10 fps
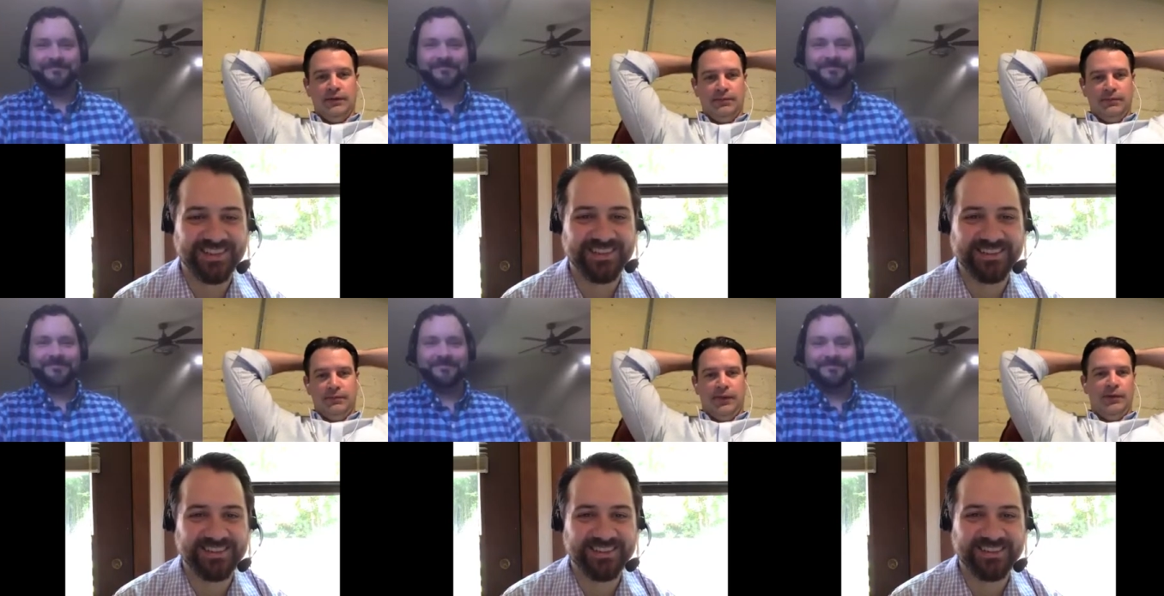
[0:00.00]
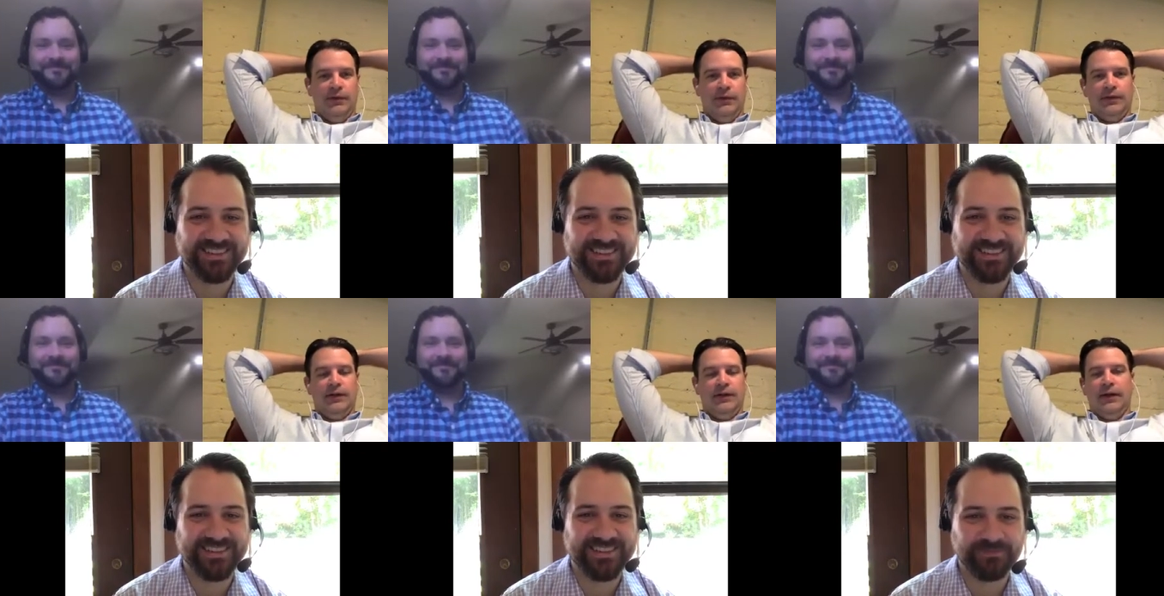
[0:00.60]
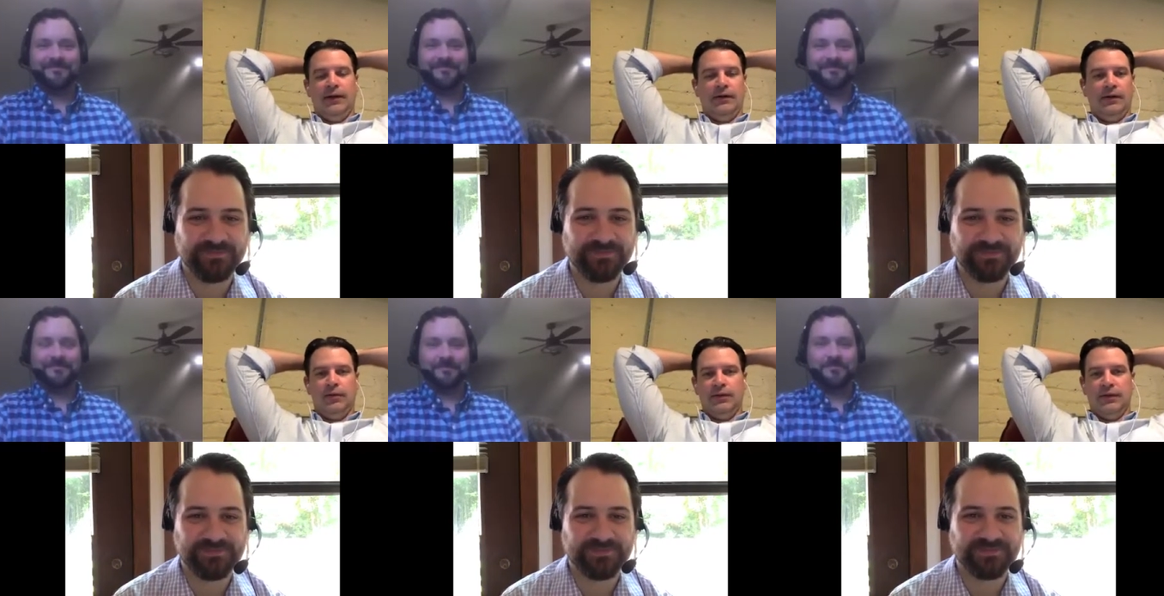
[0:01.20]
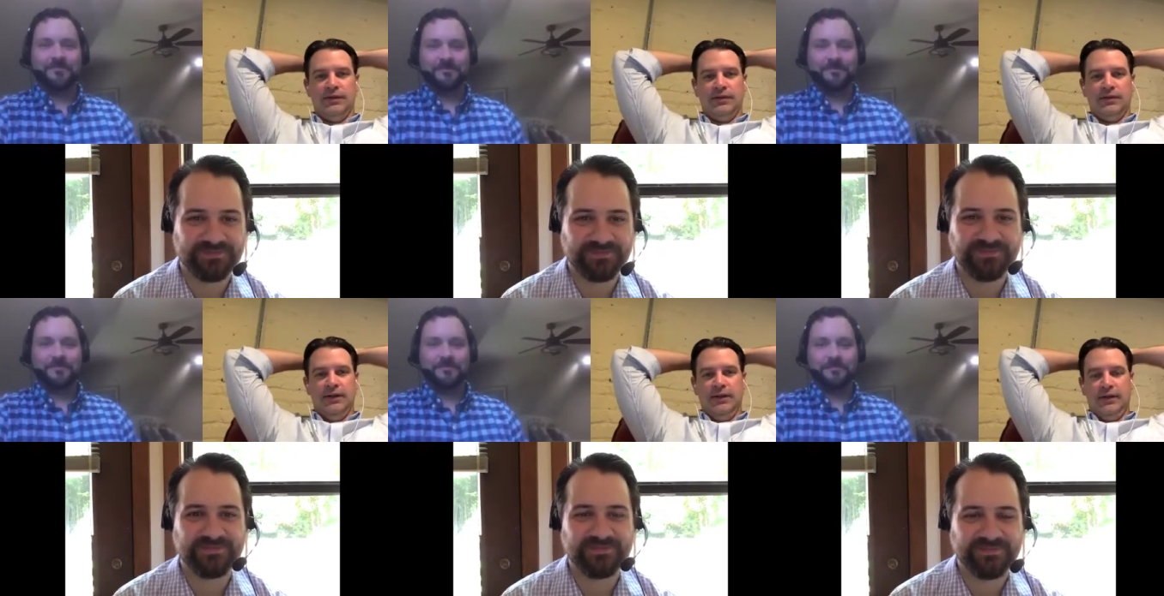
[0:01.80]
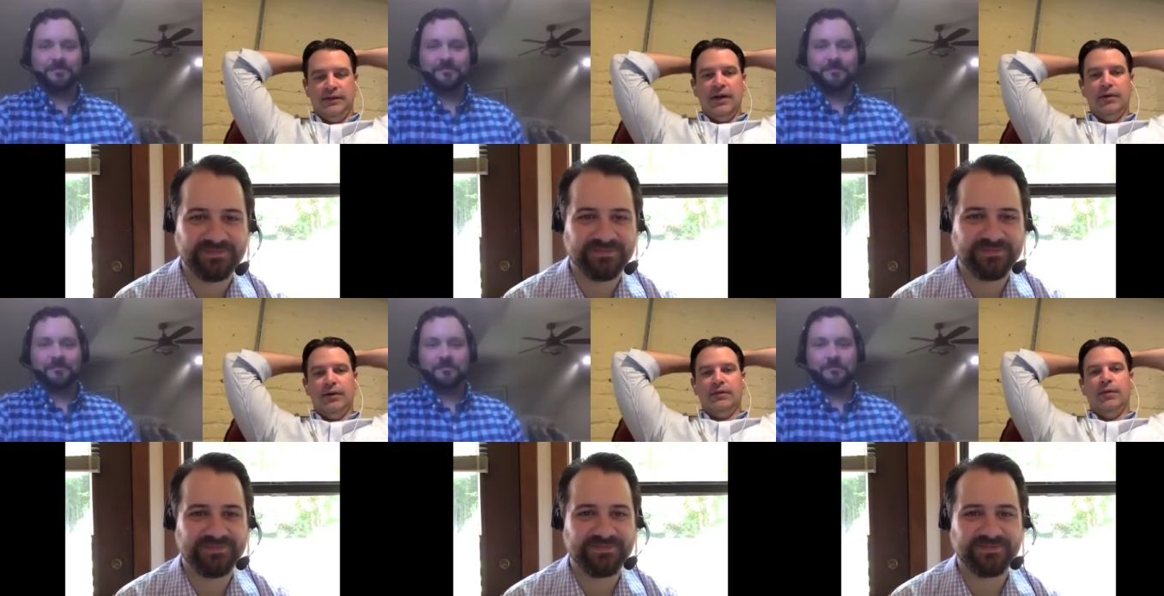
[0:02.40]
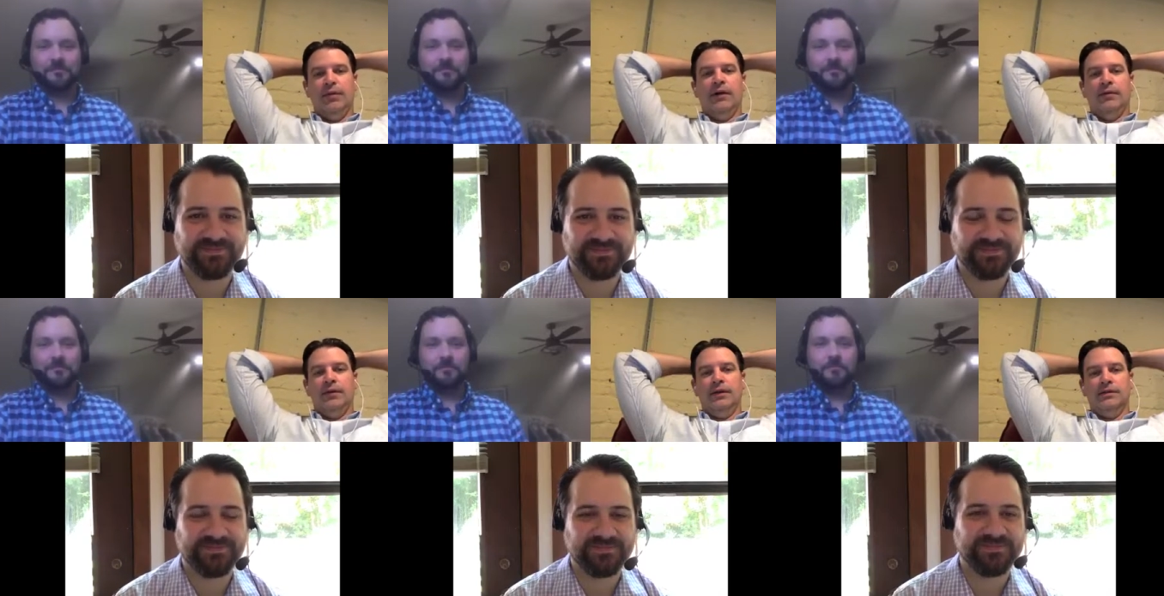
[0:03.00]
Speaker 1: Maybe they look at an ad on it, but that's not what it's about, right?